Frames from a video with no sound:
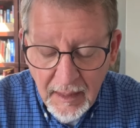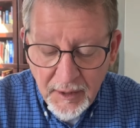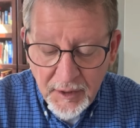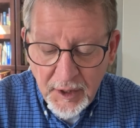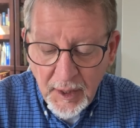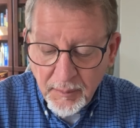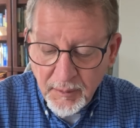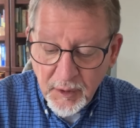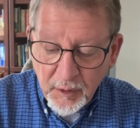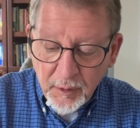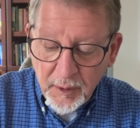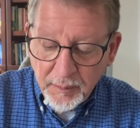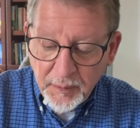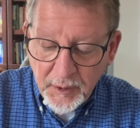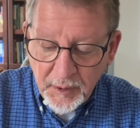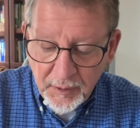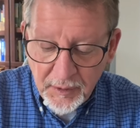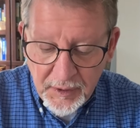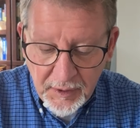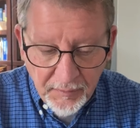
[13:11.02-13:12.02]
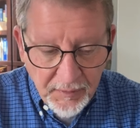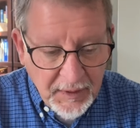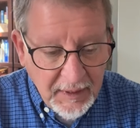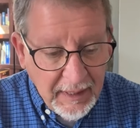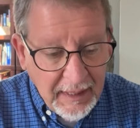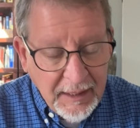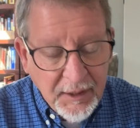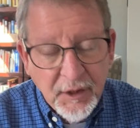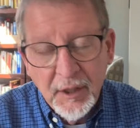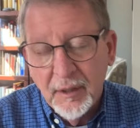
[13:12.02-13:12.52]
Some scriptures of
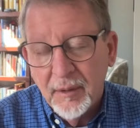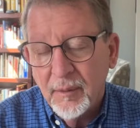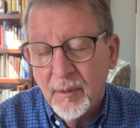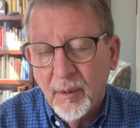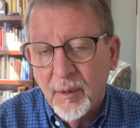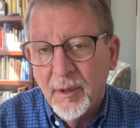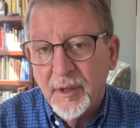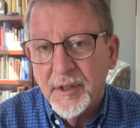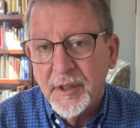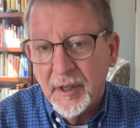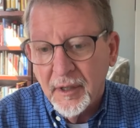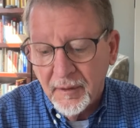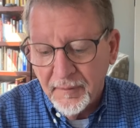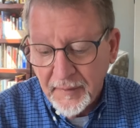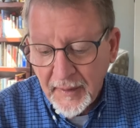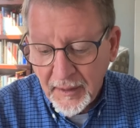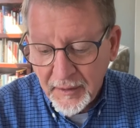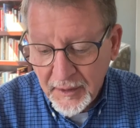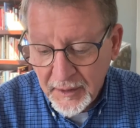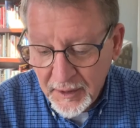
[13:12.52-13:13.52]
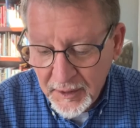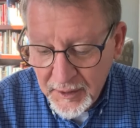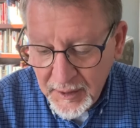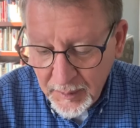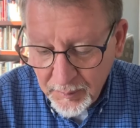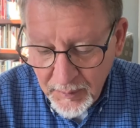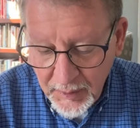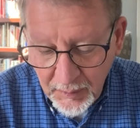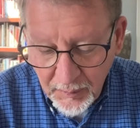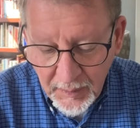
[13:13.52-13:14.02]
ancient origin are found in the
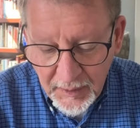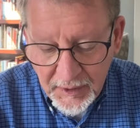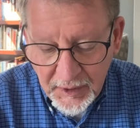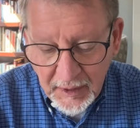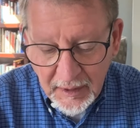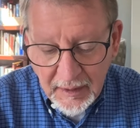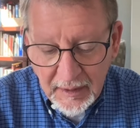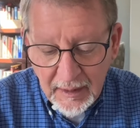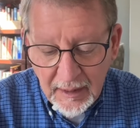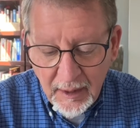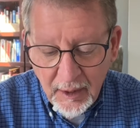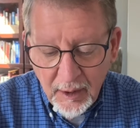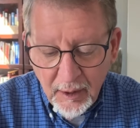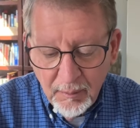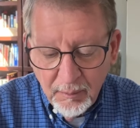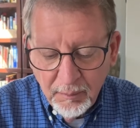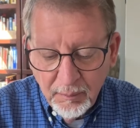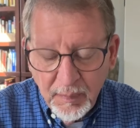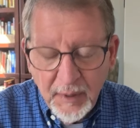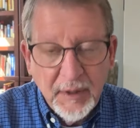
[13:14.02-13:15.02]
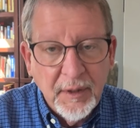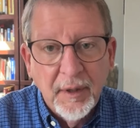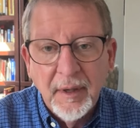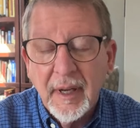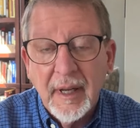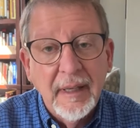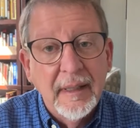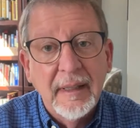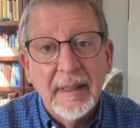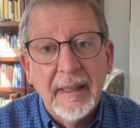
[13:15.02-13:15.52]
Septuagint, but they're
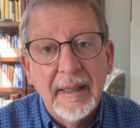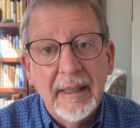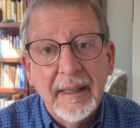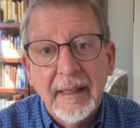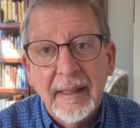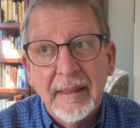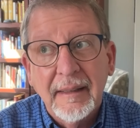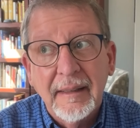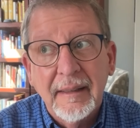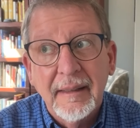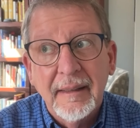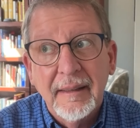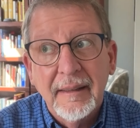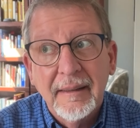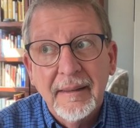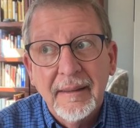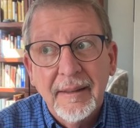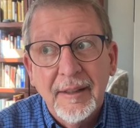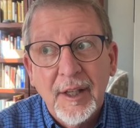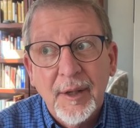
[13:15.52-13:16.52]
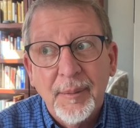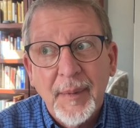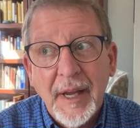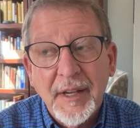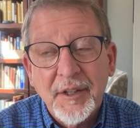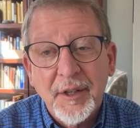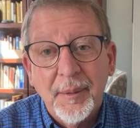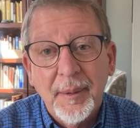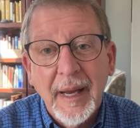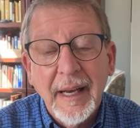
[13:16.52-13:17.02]
not in the
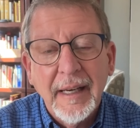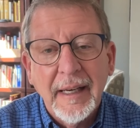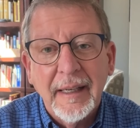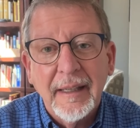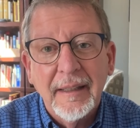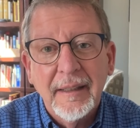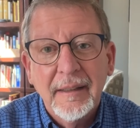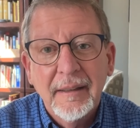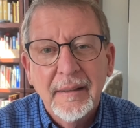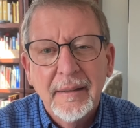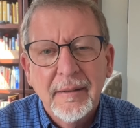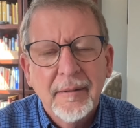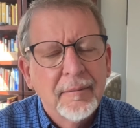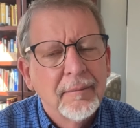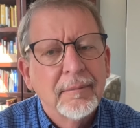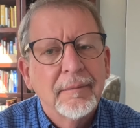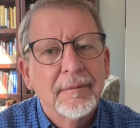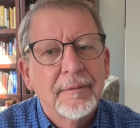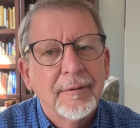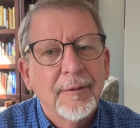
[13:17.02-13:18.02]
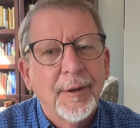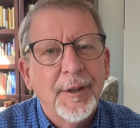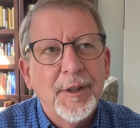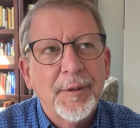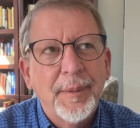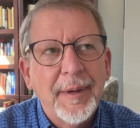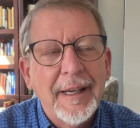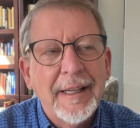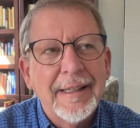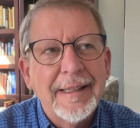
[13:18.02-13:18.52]
Masoretic,
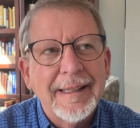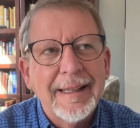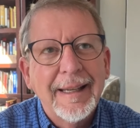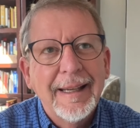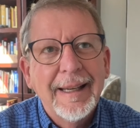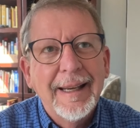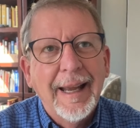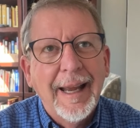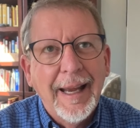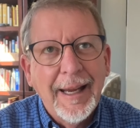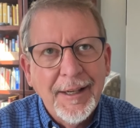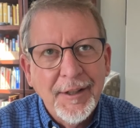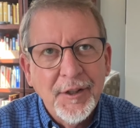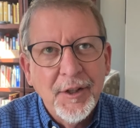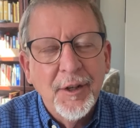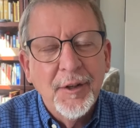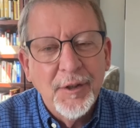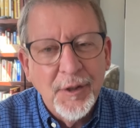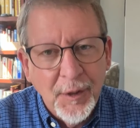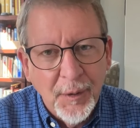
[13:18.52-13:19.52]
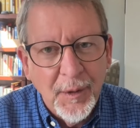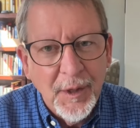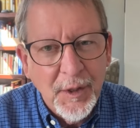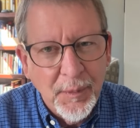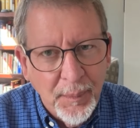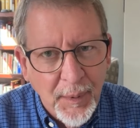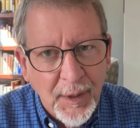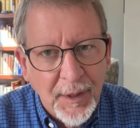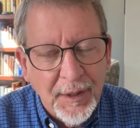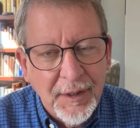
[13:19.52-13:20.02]
which means ancient Jewish
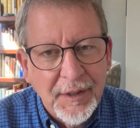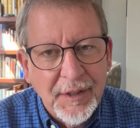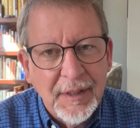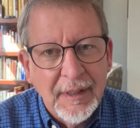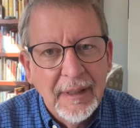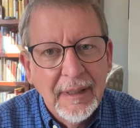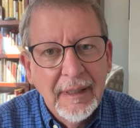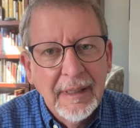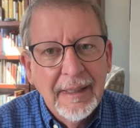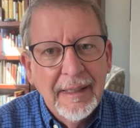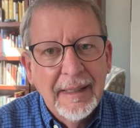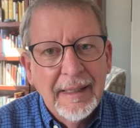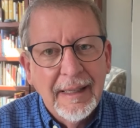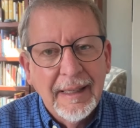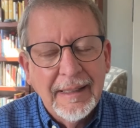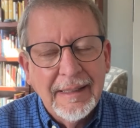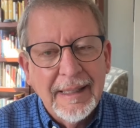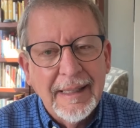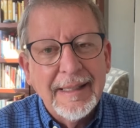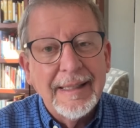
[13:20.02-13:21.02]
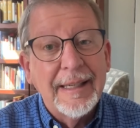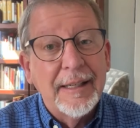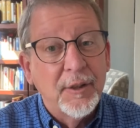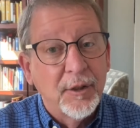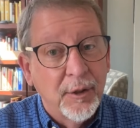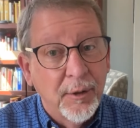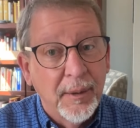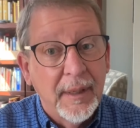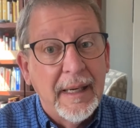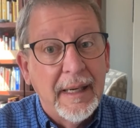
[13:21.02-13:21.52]
books exist
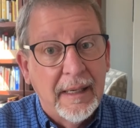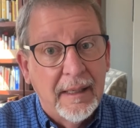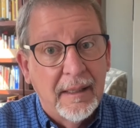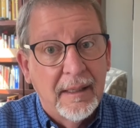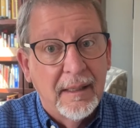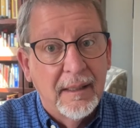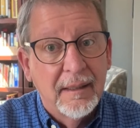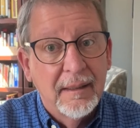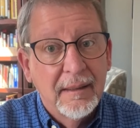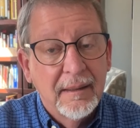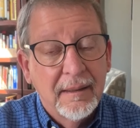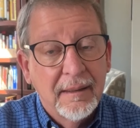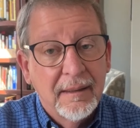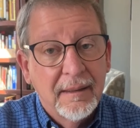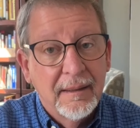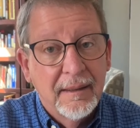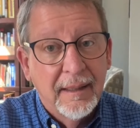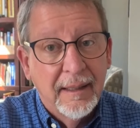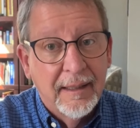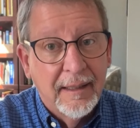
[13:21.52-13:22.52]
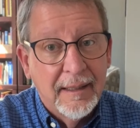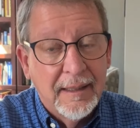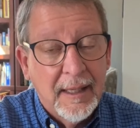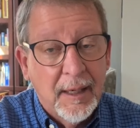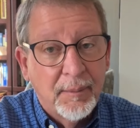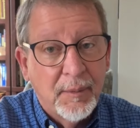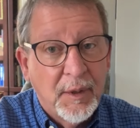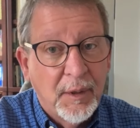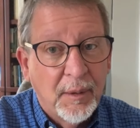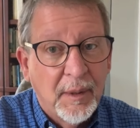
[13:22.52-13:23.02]
in Greek in the
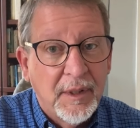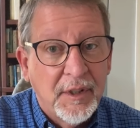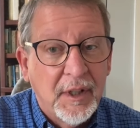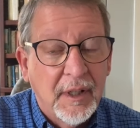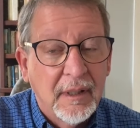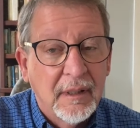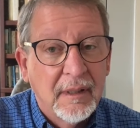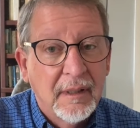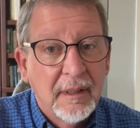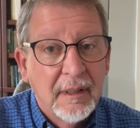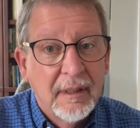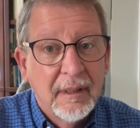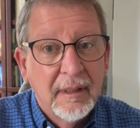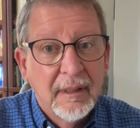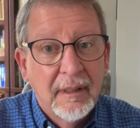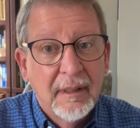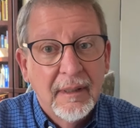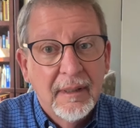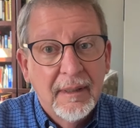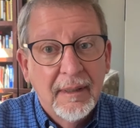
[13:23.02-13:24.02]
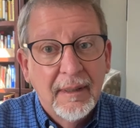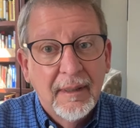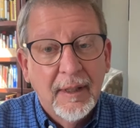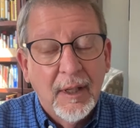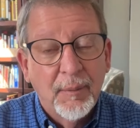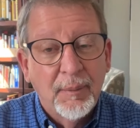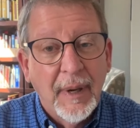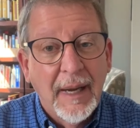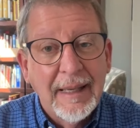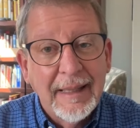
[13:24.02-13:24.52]
Septuagint
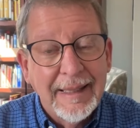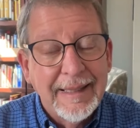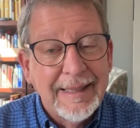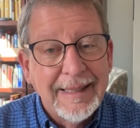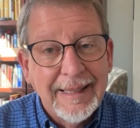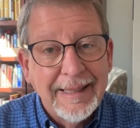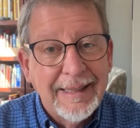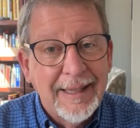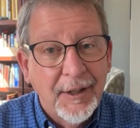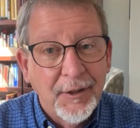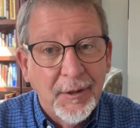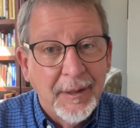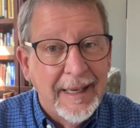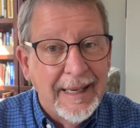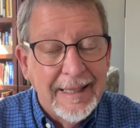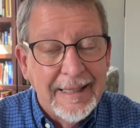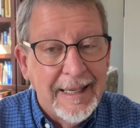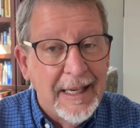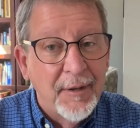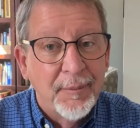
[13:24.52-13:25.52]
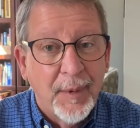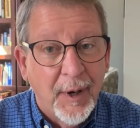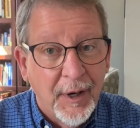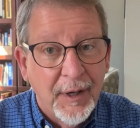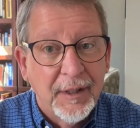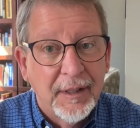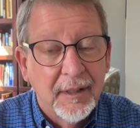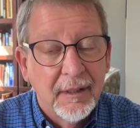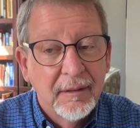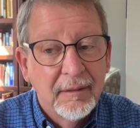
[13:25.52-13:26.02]
that by the 600 AD
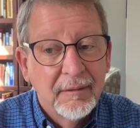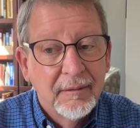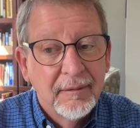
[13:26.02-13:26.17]
mark,